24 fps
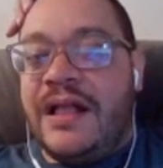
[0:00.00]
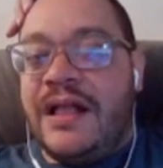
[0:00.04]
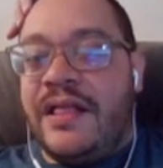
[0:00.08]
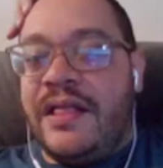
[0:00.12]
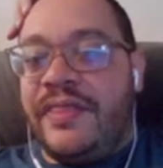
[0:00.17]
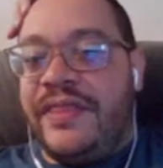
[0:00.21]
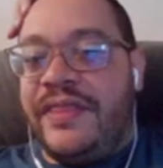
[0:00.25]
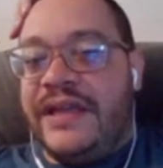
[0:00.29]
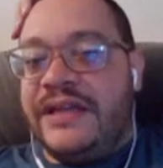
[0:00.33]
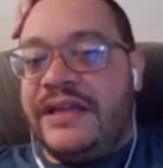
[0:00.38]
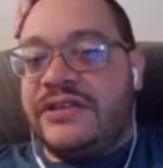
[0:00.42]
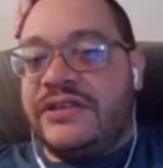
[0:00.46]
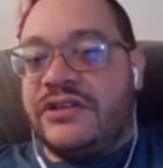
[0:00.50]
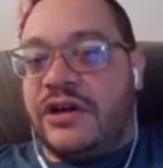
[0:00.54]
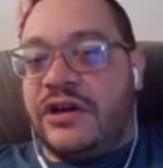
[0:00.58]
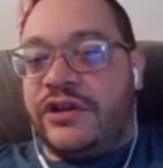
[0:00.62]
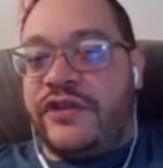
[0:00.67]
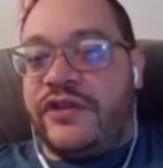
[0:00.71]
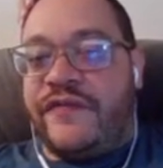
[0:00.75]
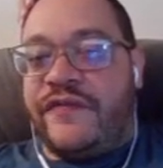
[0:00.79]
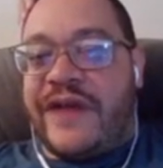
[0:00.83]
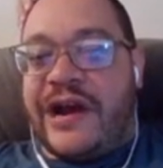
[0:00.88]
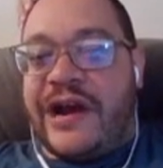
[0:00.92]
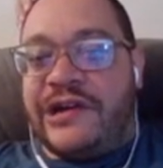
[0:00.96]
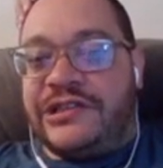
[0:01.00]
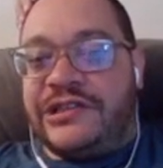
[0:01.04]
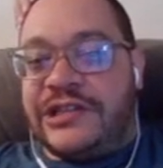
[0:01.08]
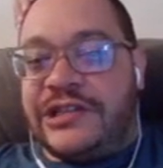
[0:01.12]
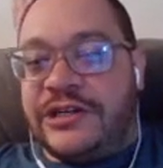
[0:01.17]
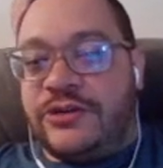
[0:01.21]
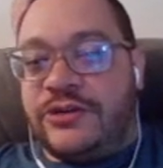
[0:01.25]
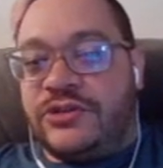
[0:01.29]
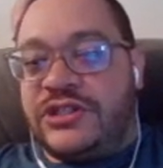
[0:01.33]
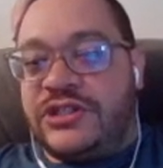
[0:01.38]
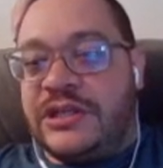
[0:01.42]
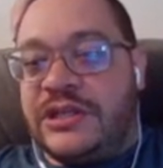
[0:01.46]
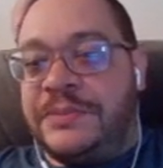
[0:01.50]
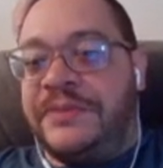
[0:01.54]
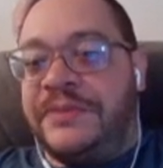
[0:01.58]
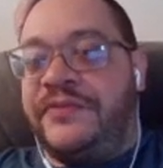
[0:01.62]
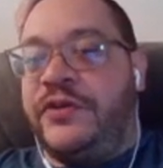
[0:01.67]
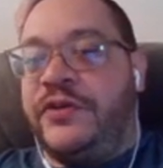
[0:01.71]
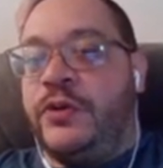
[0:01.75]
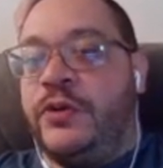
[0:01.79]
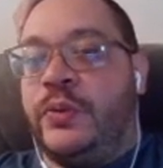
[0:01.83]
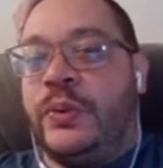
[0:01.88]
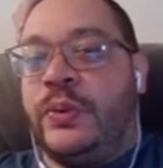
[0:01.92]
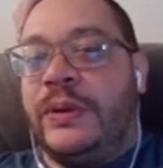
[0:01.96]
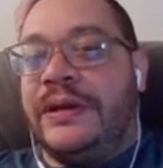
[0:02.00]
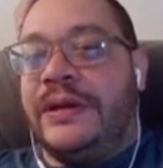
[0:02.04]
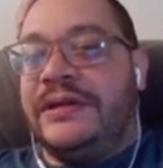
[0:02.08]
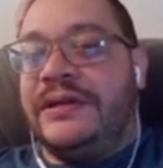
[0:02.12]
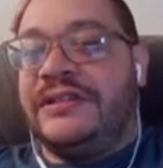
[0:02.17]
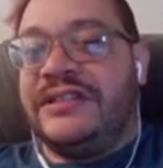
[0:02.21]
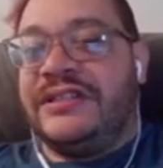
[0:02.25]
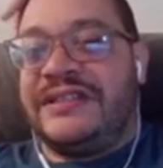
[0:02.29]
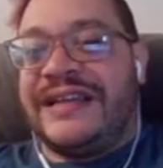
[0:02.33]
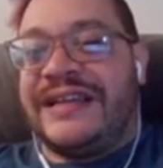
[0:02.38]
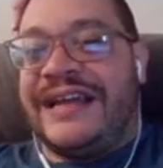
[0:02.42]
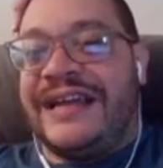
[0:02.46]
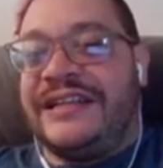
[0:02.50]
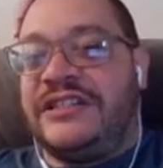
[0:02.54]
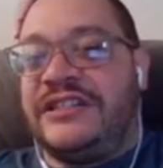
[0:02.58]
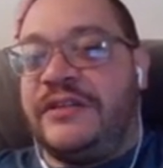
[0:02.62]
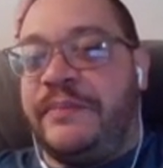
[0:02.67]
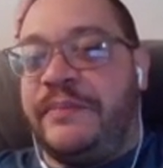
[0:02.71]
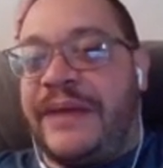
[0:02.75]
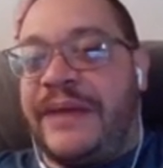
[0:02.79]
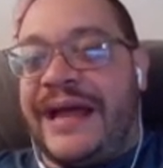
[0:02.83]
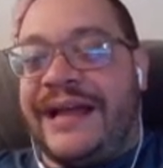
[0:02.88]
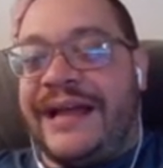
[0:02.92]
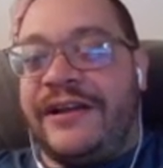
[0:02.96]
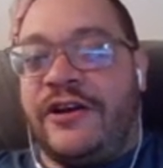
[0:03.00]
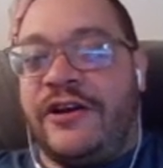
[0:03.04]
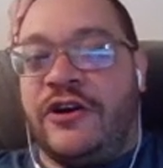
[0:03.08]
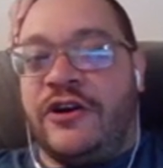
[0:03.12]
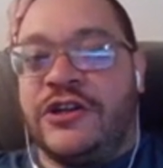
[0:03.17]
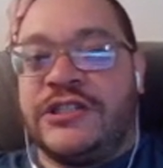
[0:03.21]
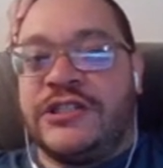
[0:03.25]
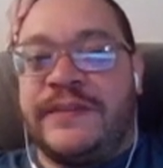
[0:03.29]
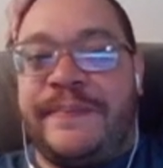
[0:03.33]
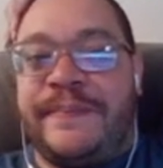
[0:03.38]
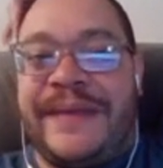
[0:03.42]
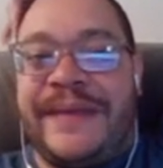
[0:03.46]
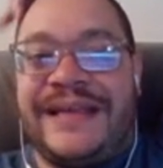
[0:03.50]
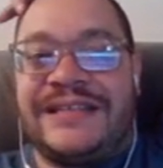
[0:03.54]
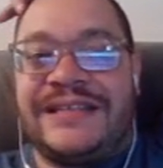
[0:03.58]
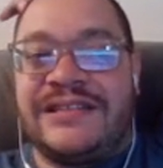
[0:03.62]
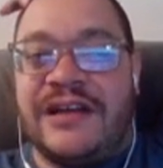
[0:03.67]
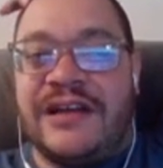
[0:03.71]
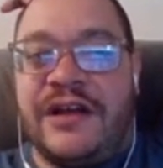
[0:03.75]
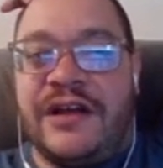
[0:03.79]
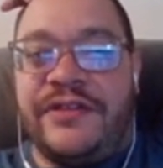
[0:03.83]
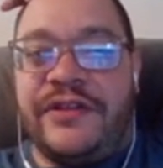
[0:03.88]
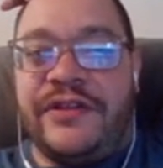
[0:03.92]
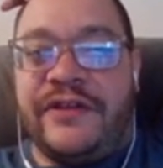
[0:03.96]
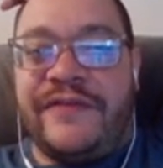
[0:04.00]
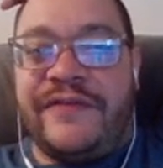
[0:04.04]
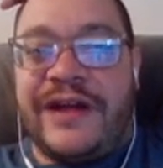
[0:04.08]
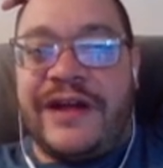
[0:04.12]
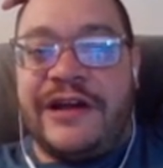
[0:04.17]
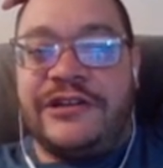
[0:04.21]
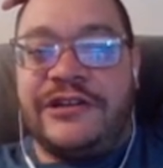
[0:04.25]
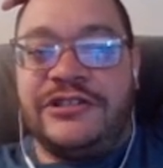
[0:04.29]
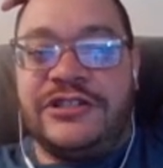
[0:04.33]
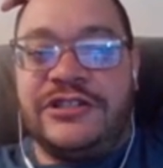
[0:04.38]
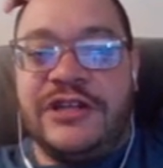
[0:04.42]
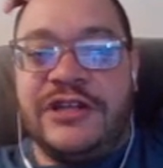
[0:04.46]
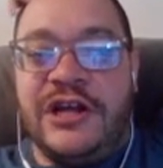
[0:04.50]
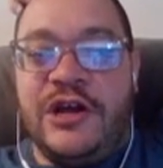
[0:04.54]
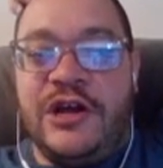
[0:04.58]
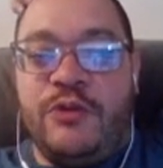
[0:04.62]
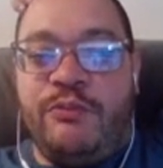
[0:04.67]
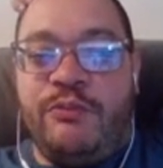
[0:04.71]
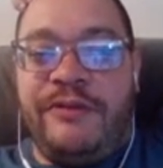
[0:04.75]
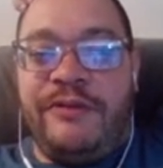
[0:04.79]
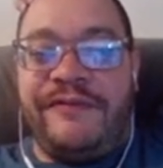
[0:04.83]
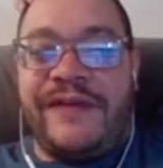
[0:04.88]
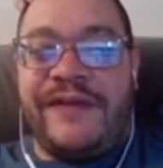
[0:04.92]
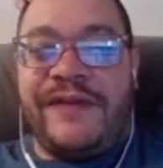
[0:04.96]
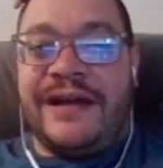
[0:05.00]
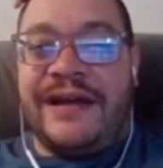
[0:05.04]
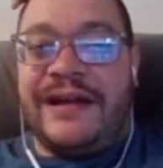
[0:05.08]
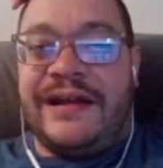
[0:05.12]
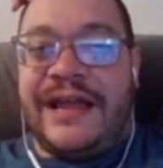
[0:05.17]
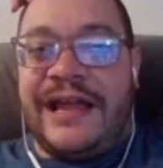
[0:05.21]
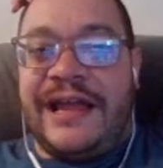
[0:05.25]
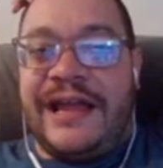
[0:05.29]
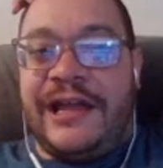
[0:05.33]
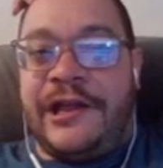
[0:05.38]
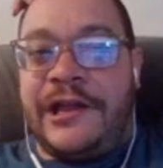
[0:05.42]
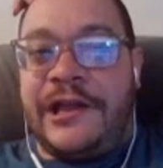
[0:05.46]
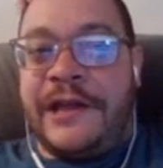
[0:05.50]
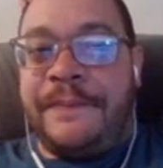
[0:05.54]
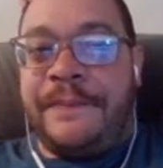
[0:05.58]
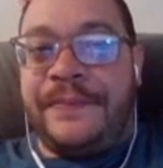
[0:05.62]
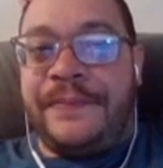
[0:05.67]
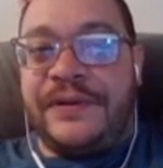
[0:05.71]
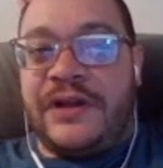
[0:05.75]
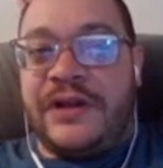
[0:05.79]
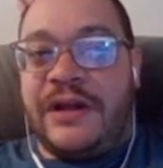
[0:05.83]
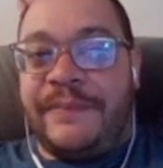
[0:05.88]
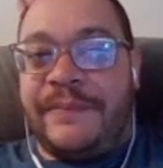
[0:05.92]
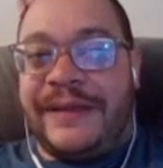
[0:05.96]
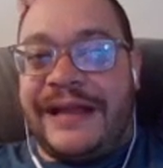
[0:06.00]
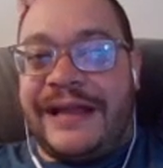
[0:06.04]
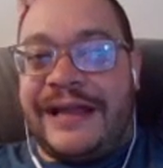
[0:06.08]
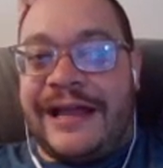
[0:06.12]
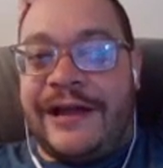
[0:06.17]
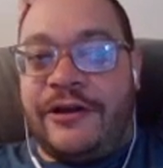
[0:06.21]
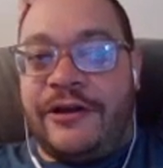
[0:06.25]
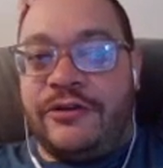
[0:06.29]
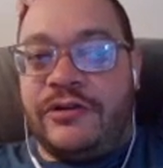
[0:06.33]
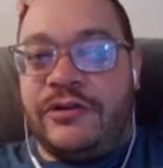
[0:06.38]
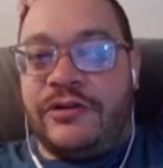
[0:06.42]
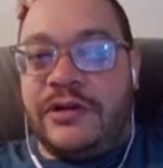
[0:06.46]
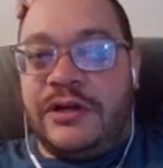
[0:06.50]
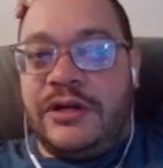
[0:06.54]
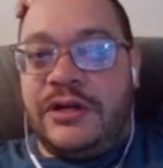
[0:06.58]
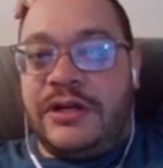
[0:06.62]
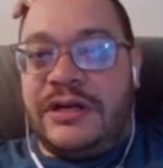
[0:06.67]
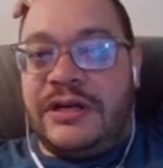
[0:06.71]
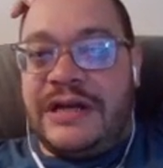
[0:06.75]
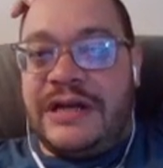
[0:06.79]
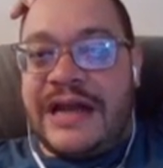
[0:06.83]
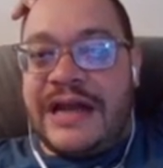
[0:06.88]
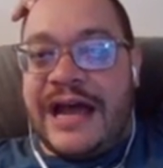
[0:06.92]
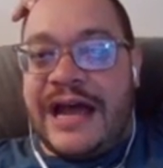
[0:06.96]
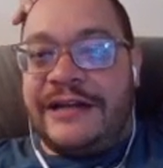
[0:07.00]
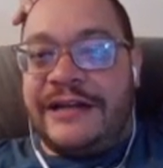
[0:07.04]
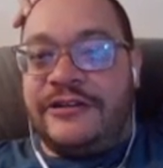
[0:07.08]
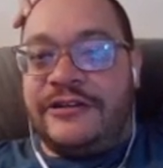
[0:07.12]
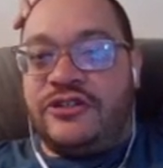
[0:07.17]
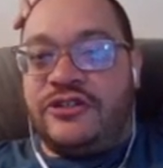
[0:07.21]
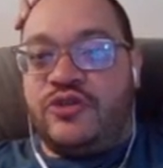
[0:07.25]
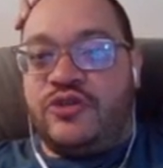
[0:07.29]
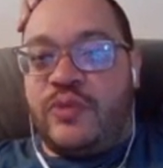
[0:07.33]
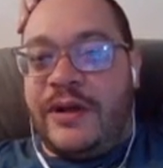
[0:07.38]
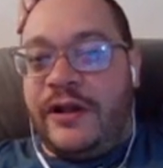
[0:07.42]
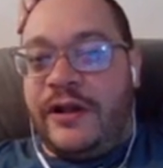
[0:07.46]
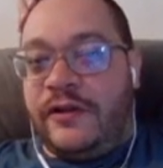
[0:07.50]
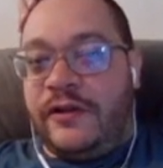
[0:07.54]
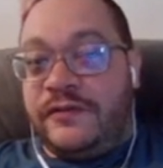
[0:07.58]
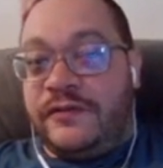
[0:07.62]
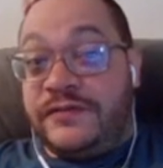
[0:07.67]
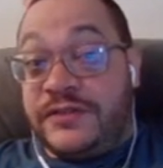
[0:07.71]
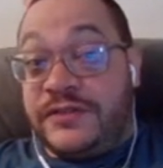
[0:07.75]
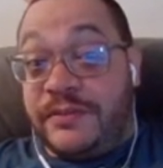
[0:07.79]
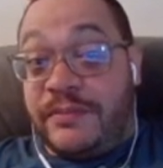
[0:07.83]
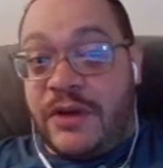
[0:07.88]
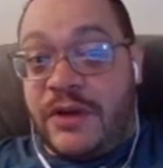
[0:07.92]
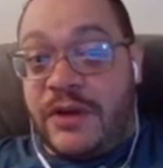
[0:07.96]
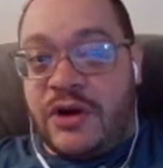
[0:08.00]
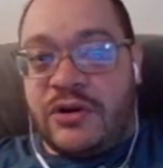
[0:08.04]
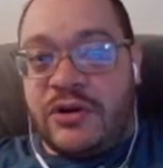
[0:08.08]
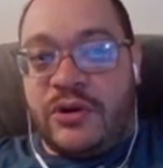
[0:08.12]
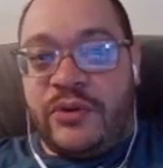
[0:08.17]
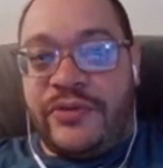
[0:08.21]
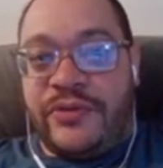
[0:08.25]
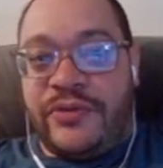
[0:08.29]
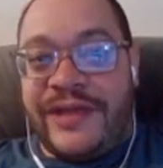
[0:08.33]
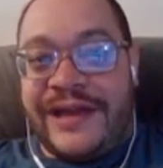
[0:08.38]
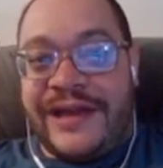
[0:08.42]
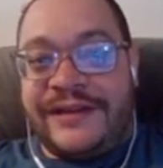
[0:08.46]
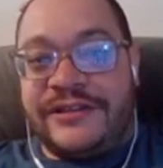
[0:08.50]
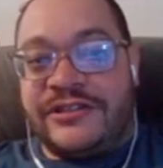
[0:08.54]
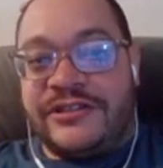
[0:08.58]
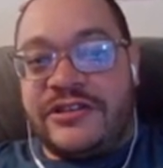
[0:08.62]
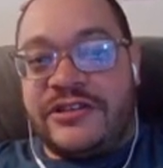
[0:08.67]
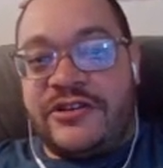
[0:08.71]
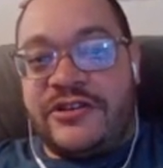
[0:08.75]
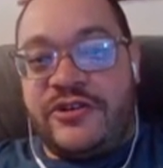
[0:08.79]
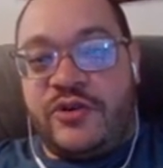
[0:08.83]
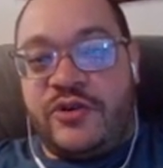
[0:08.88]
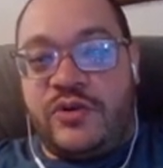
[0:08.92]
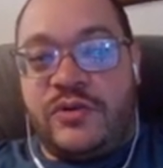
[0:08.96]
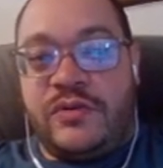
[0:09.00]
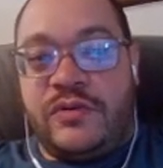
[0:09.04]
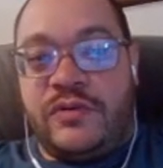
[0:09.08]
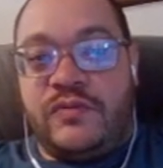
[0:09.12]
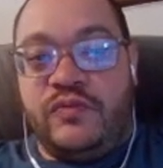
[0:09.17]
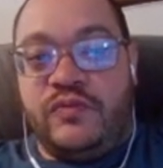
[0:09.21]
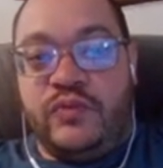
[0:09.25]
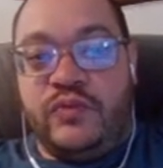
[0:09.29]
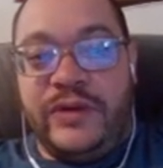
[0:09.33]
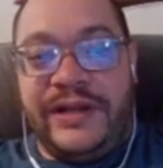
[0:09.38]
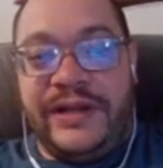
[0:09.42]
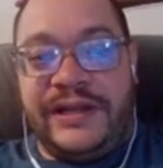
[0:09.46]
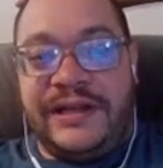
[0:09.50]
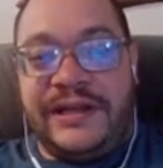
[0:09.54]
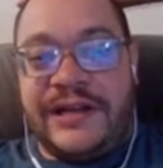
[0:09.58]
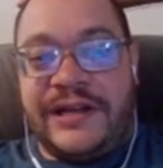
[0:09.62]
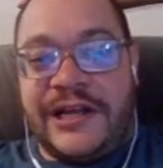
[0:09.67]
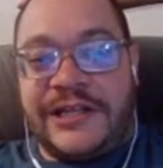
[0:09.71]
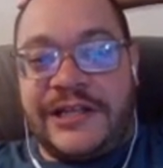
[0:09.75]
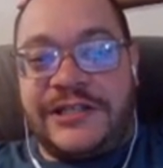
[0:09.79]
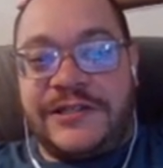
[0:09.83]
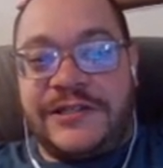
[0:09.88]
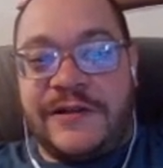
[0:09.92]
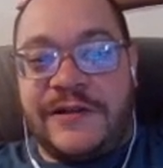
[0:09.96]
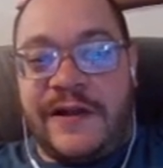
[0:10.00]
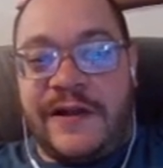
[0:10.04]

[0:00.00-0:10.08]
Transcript: These are the variants. I know some of you decide to buy cards based on their variants. We've got a Hip coming out 9/12 tomorrow. That is really nice.